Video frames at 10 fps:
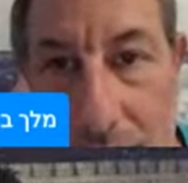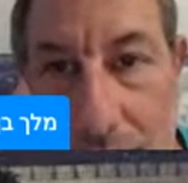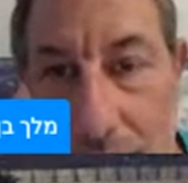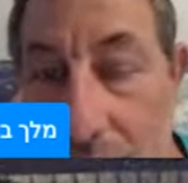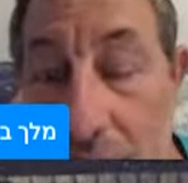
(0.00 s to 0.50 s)

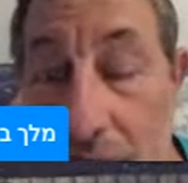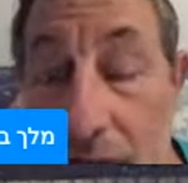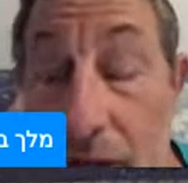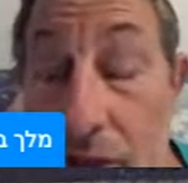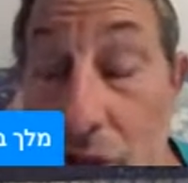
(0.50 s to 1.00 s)
you
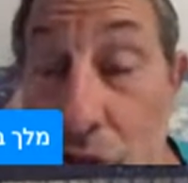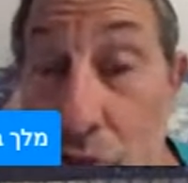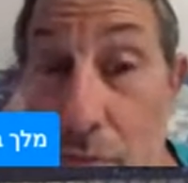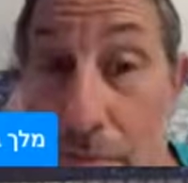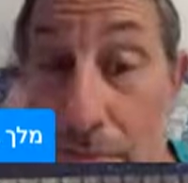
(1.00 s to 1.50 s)
sent
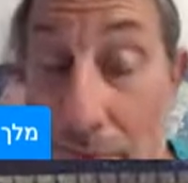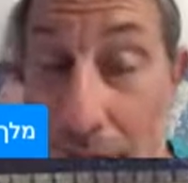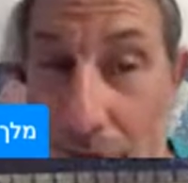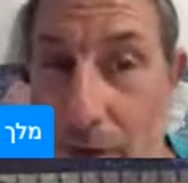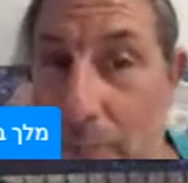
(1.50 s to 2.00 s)
representatives
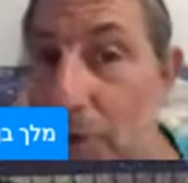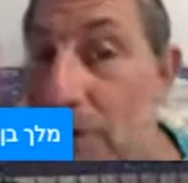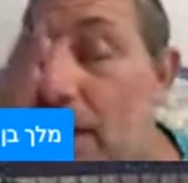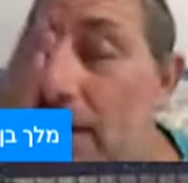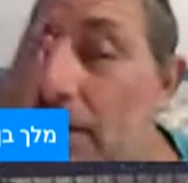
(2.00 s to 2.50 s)
and you
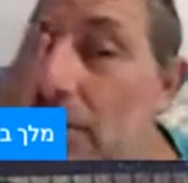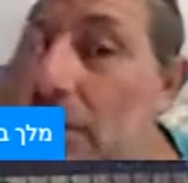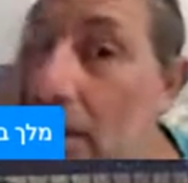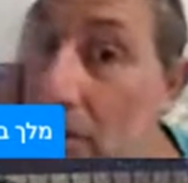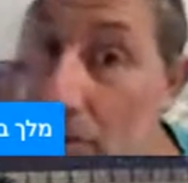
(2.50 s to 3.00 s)
said, wait a
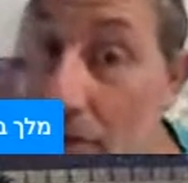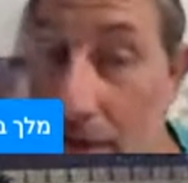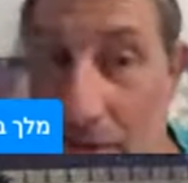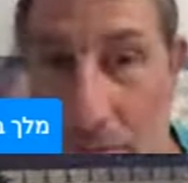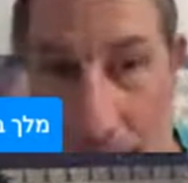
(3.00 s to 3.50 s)
second, let's
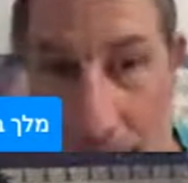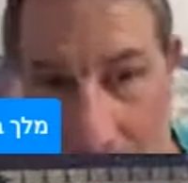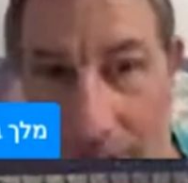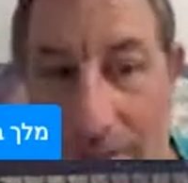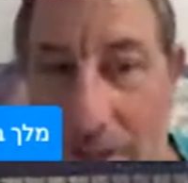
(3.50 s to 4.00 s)
just check this
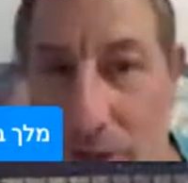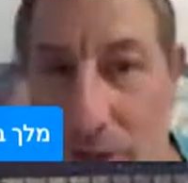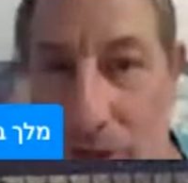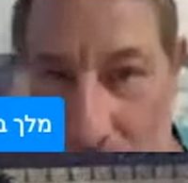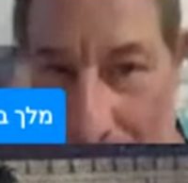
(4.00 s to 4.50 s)
place out
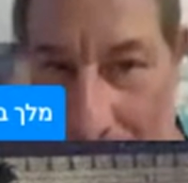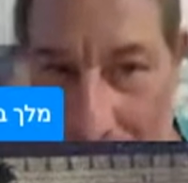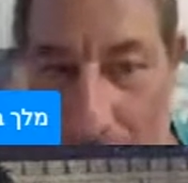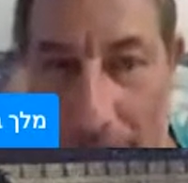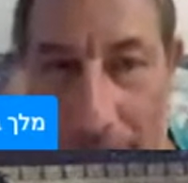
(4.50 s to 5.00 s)
before we take it
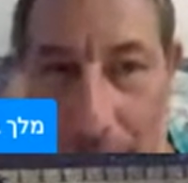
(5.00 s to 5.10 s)
over.